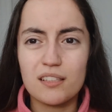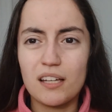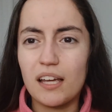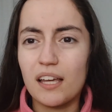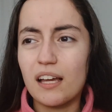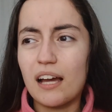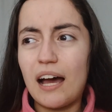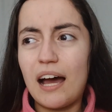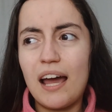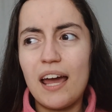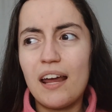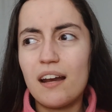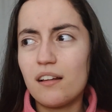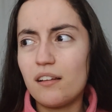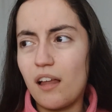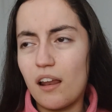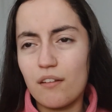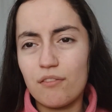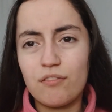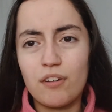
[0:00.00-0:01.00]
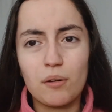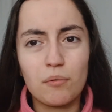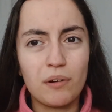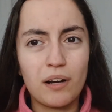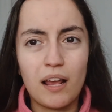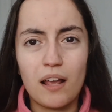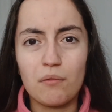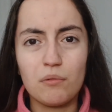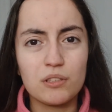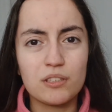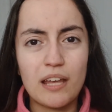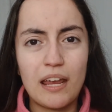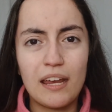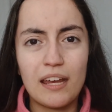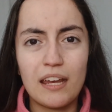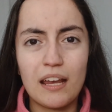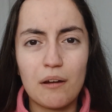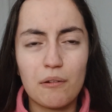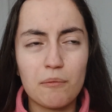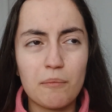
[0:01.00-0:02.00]
Like, I had a lot of fun when I was
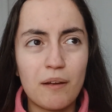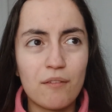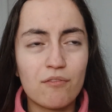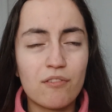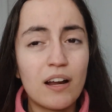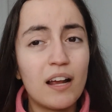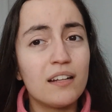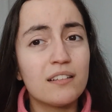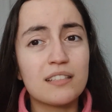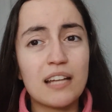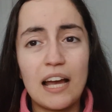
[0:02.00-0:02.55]
hanging out with my friends.